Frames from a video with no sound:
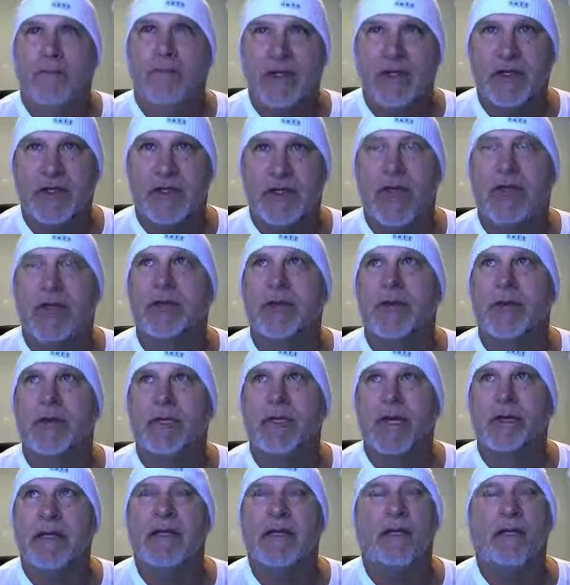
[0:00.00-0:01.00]
So that's
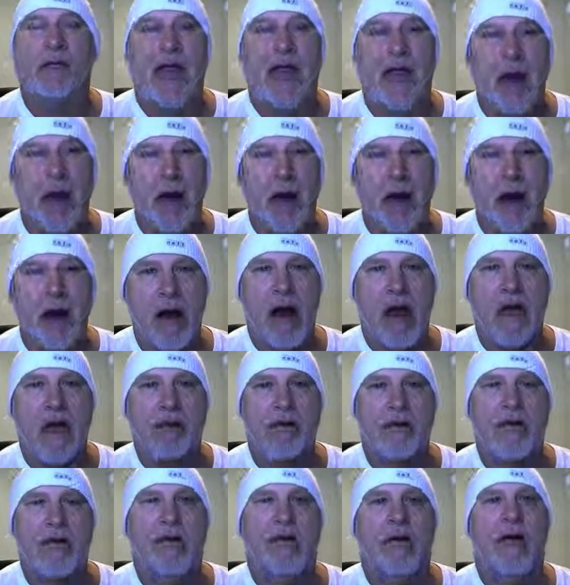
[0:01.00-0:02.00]
what they do. They
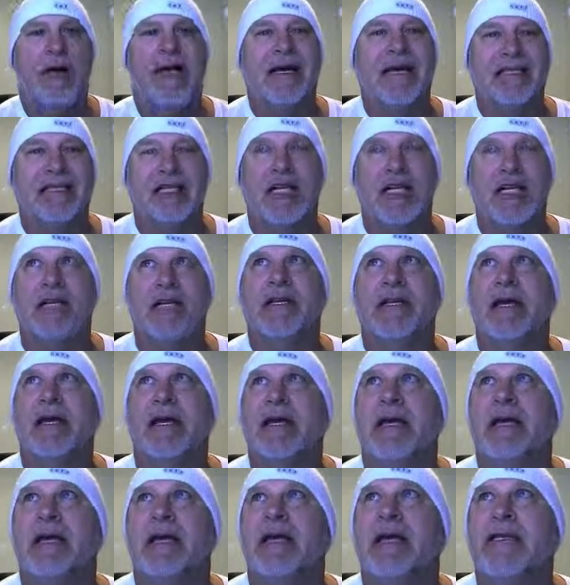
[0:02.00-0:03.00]
hide their agenda
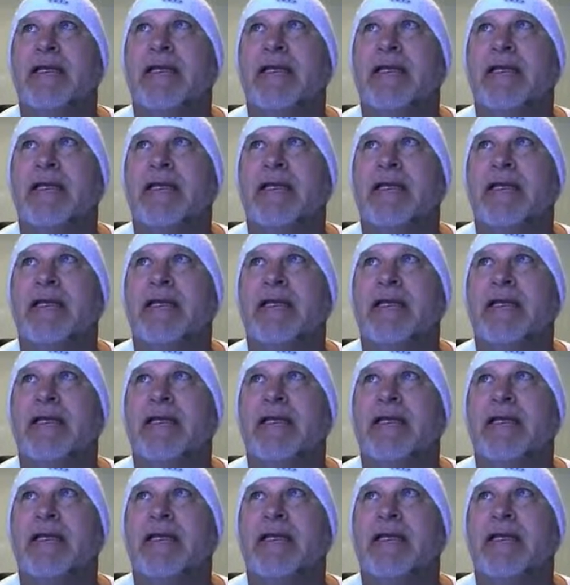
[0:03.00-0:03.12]
in the